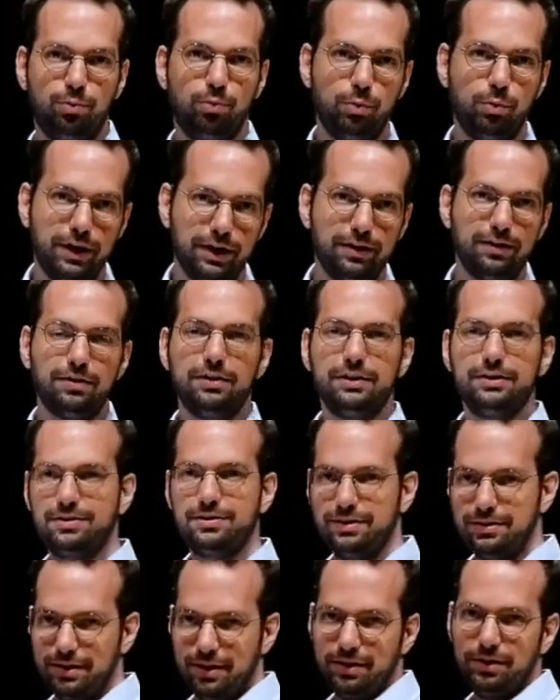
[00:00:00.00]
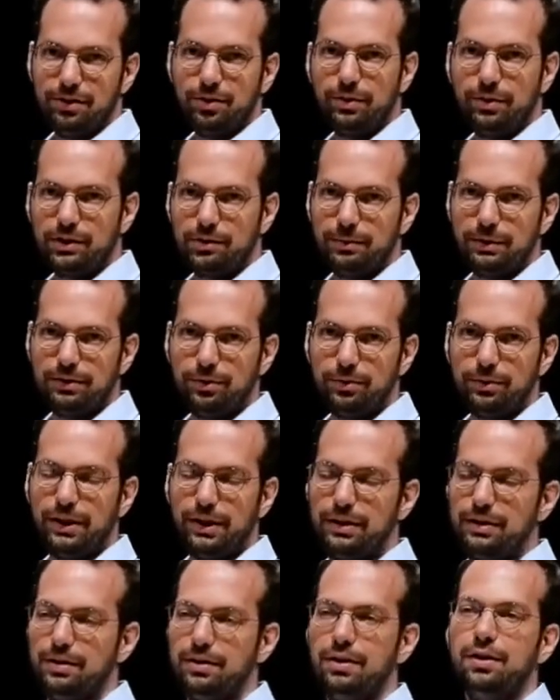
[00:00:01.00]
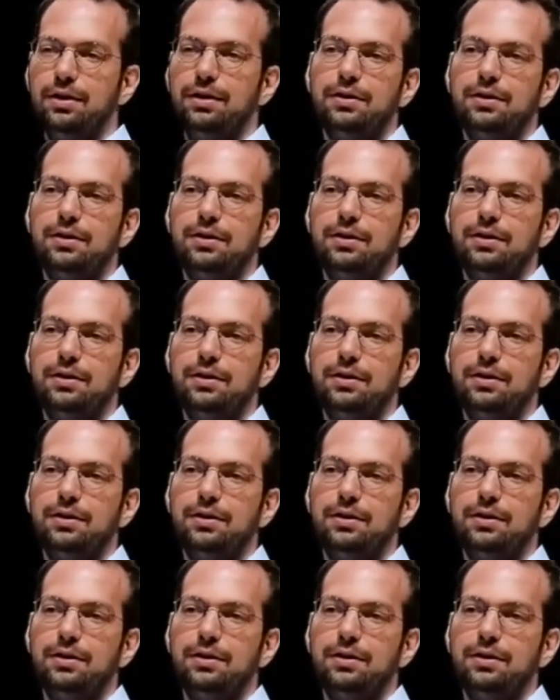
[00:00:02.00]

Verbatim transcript: Where is the data going to be located?